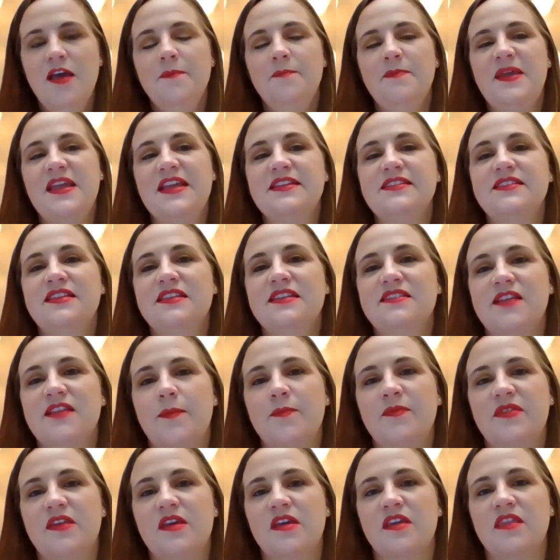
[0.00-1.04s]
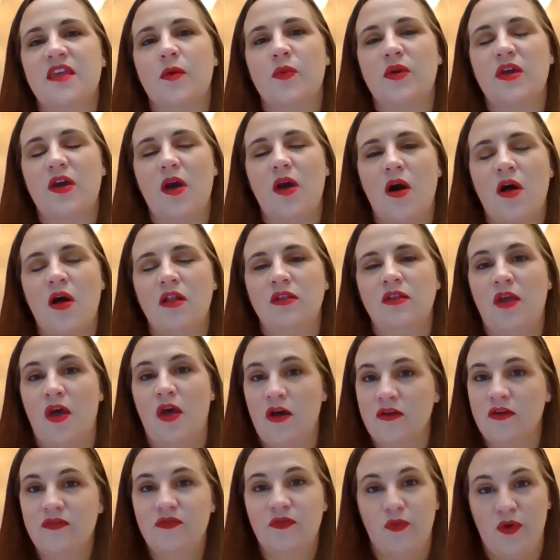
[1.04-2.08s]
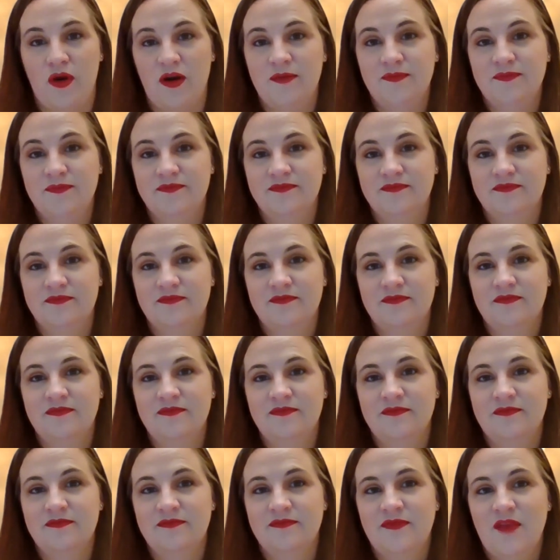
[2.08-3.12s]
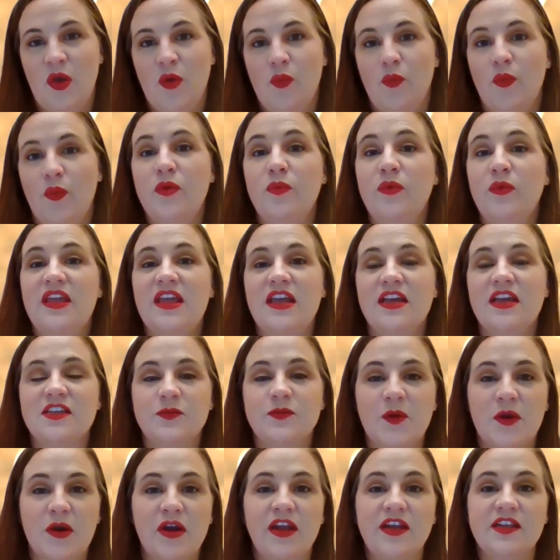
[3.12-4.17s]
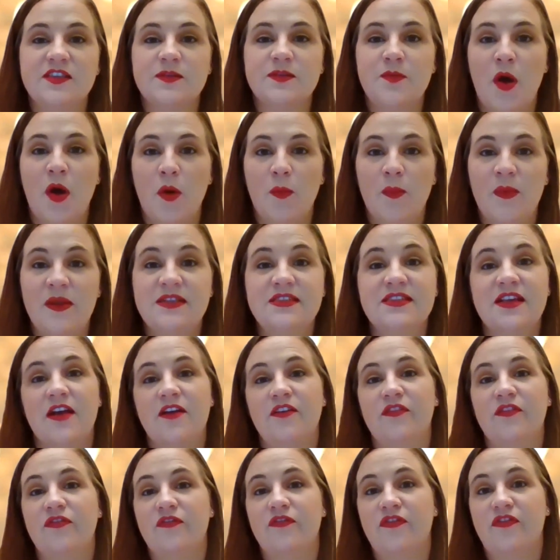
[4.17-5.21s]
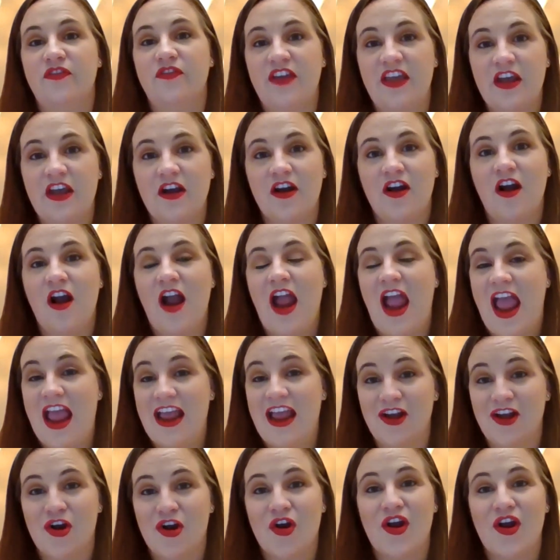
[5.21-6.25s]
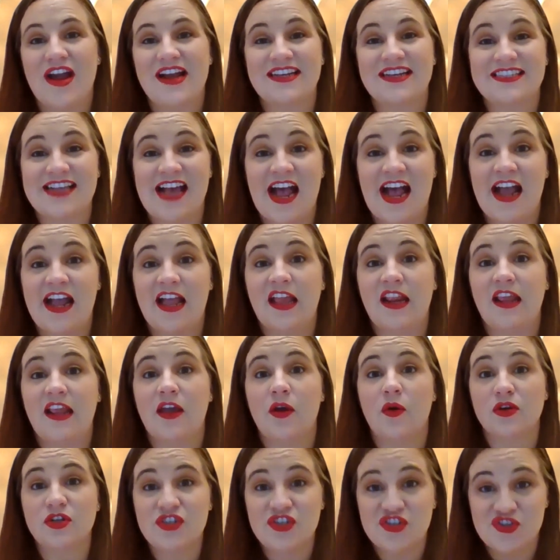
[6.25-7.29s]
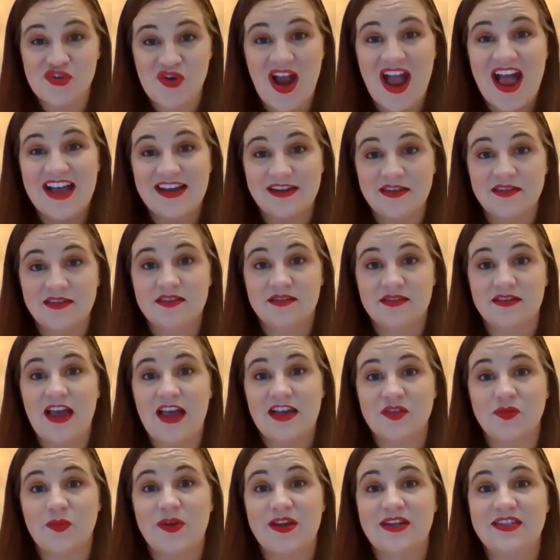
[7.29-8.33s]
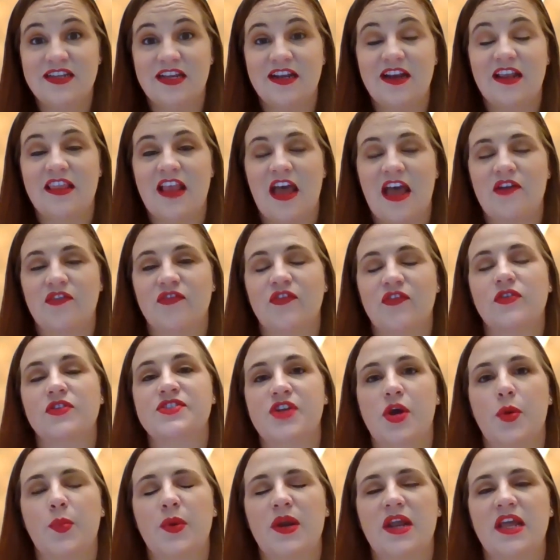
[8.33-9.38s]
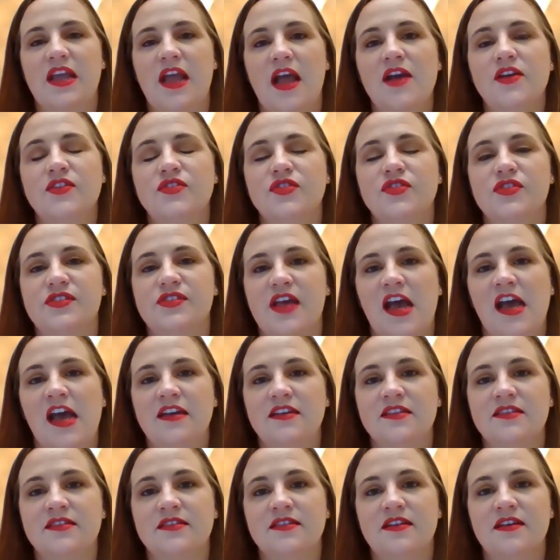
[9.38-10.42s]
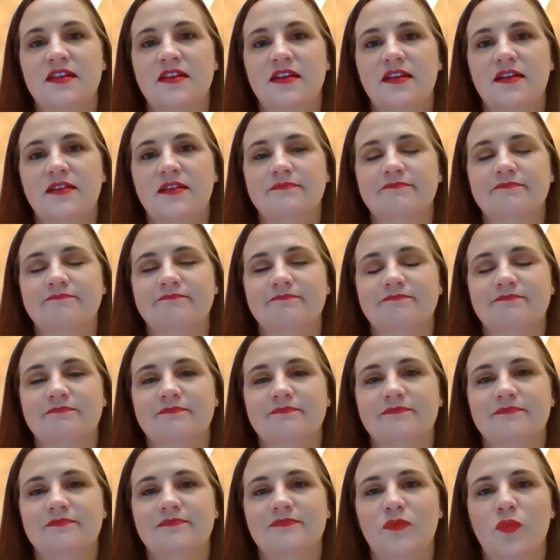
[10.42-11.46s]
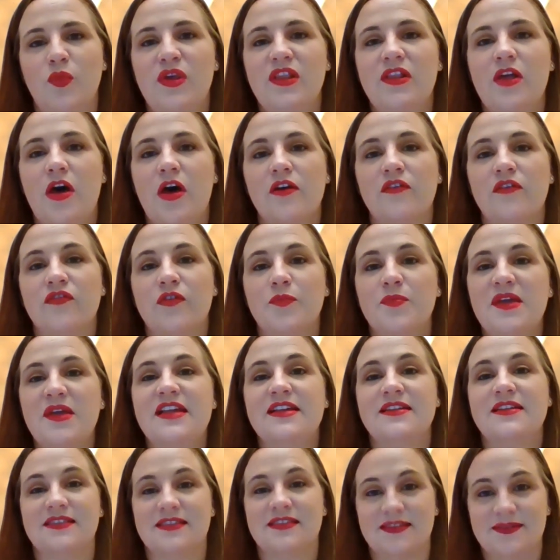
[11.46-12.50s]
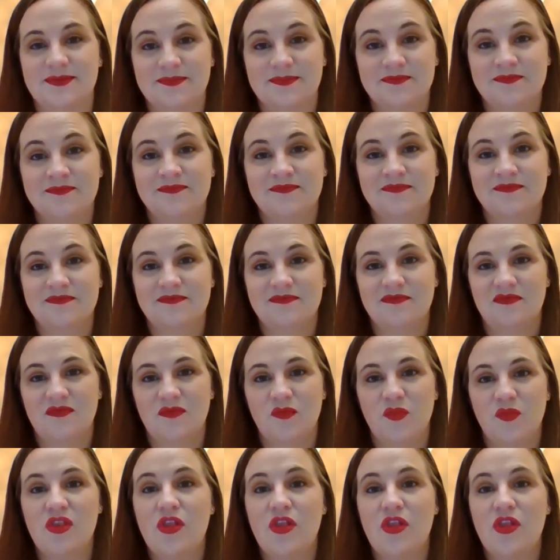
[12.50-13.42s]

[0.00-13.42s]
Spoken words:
Peace is something that we all long for. When we experience moments of fear, anger, anxiety, or stress, as we did in that first opening exercise, we long for peace. We